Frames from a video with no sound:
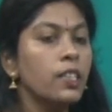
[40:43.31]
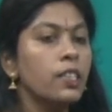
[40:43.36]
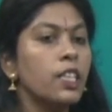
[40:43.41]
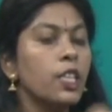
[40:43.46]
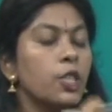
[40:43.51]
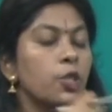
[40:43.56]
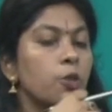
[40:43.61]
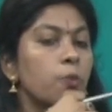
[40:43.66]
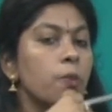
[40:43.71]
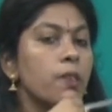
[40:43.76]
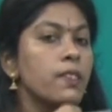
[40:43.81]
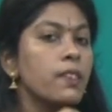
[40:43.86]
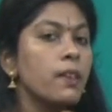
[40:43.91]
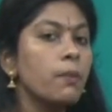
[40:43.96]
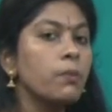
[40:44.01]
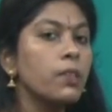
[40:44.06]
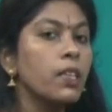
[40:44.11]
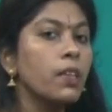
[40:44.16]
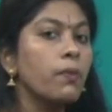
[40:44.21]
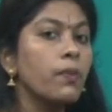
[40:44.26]
There should be
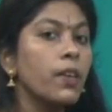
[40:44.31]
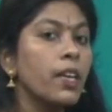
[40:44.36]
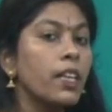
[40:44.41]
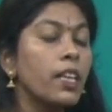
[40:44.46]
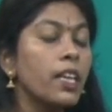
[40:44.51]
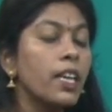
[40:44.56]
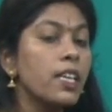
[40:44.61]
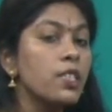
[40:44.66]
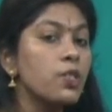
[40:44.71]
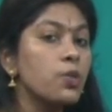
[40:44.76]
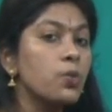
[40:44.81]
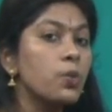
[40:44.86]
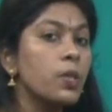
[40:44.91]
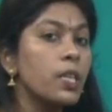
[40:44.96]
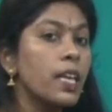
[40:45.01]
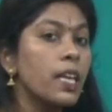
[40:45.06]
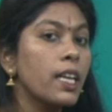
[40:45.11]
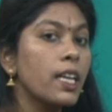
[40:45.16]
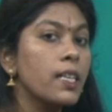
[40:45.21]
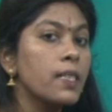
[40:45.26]
something where he has to
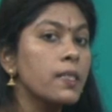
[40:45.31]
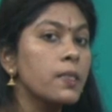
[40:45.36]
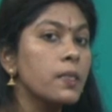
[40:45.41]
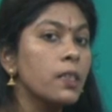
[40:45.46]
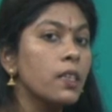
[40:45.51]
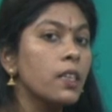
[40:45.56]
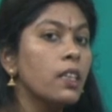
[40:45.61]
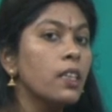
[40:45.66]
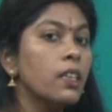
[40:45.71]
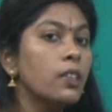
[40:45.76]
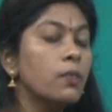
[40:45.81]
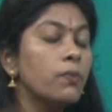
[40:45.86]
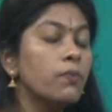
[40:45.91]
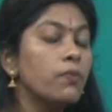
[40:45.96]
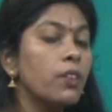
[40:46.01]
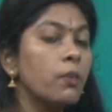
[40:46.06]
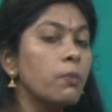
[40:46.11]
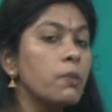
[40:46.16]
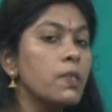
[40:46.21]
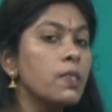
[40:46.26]
realize
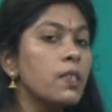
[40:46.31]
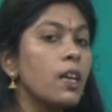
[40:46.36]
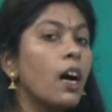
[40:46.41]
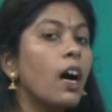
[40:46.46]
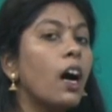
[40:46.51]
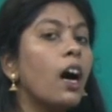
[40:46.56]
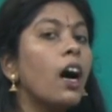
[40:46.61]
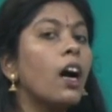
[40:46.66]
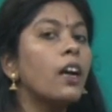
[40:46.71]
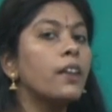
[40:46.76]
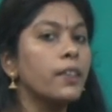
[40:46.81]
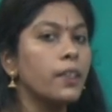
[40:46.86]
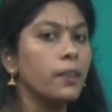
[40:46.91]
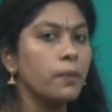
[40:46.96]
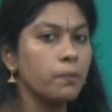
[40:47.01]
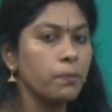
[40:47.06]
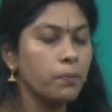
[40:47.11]
from his heart,